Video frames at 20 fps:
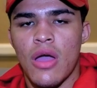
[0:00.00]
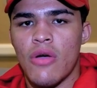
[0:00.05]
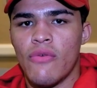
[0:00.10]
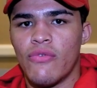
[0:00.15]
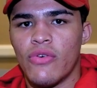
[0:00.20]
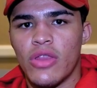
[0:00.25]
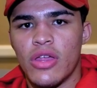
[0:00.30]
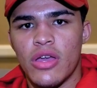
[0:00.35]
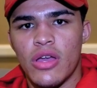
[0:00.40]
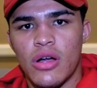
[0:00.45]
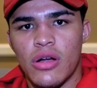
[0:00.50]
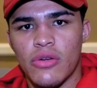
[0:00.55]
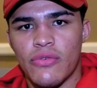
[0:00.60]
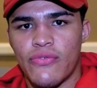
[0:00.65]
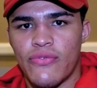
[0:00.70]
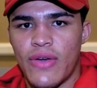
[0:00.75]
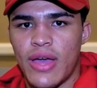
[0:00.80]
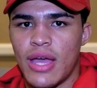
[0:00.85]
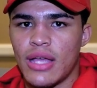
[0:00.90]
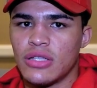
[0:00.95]
For the young
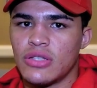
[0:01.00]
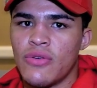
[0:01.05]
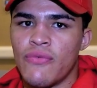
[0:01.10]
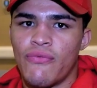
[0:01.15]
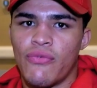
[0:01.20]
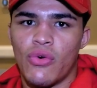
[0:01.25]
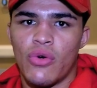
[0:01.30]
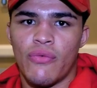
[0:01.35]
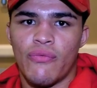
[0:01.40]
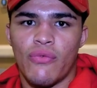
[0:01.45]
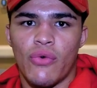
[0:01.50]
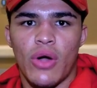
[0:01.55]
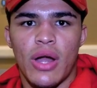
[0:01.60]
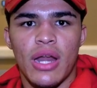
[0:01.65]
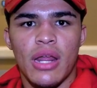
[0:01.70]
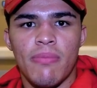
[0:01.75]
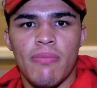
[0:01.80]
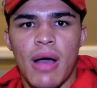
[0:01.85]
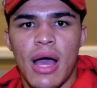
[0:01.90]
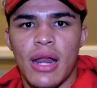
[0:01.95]
fans and for
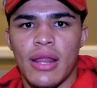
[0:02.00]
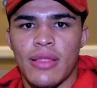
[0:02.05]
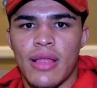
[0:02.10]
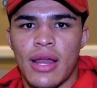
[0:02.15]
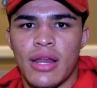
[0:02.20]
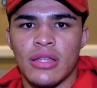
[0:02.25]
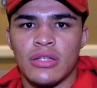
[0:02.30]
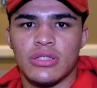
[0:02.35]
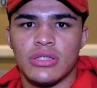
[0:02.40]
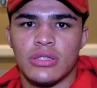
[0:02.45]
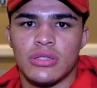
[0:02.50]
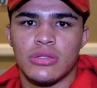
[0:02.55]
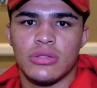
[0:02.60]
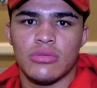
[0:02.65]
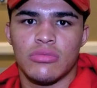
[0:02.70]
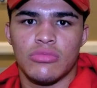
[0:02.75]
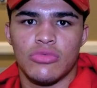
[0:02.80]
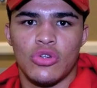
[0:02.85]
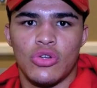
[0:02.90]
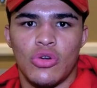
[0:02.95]
anybody that
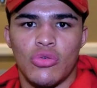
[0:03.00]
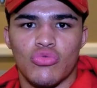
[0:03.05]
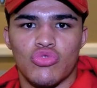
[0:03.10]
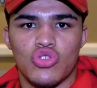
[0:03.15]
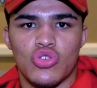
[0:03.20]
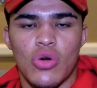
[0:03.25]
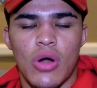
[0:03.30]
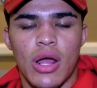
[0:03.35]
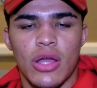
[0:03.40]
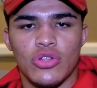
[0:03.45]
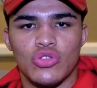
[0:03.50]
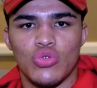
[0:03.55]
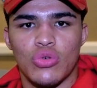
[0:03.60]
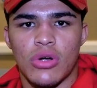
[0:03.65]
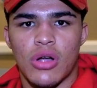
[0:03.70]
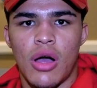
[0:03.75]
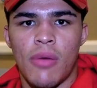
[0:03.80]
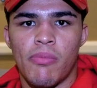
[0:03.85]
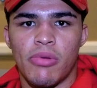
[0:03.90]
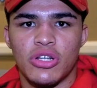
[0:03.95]
is, you know, trying to
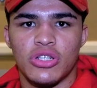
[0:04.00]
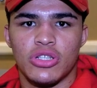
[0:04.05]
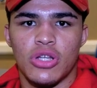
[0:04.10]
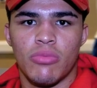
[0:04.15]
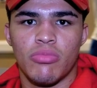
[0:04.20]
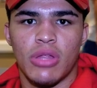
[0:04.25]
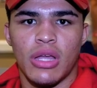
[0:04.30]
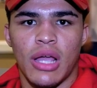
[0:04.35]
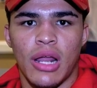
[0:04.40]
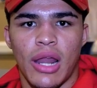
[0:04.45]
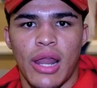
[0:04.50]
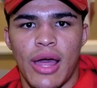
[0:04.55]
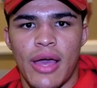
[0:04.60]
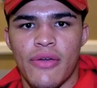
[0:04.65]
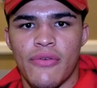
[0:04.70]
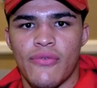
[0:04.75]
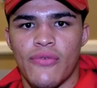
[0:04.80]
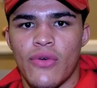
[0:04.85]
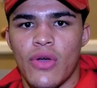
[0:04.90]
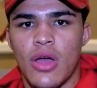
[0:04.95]
accomplish something in
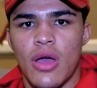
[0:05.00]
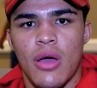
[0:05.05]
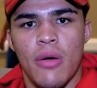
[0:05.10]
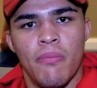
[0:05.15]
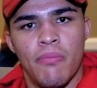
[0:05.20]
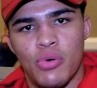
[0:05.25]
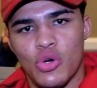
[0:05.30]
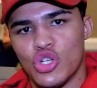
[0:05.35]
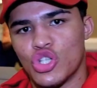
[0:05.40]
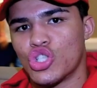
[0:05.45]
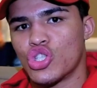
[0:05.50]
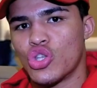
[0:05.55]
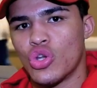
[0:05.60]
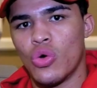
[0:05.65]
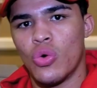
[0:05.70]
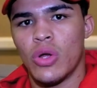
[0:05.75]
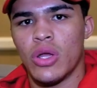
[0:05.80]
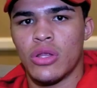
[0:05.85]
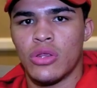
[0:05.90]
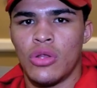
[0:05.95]
life, push
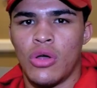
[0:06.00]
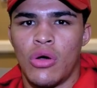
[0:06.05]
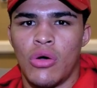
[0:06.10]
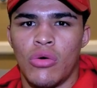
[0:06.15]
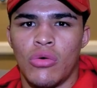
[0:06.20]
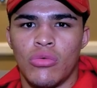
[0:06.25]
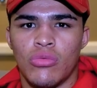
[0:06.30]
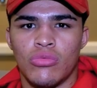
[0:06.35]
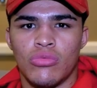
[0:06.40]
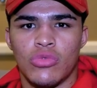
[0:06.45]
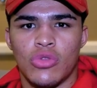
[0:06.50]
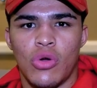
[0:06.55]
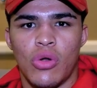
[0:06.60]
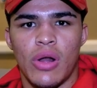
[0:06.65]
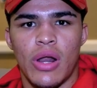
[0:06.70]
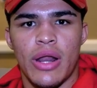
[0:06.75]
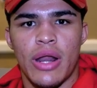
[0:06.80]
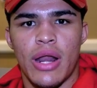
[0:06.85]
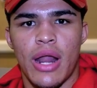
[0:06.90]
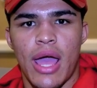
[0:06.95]
through it. Don't
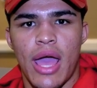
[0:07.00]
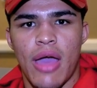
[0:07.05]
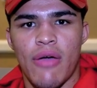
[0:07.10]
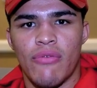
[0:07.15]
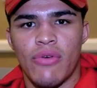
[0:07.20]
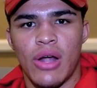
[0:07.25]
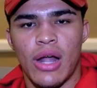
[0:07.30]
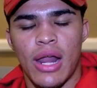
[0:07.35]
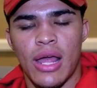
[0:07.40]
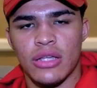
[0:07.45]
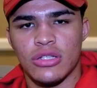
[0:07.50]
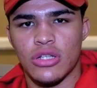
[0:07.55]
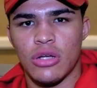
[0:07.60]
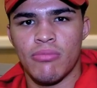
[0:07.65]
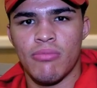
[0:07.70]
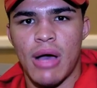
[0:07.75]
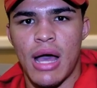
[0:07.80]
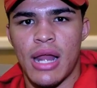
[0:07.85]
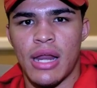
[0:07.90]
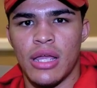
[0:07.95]
ever let
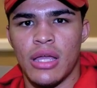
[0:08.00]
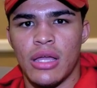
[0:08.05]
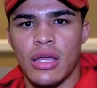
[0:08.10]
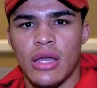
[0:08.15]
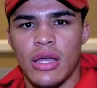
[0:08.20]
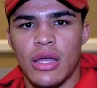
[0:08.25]
somebody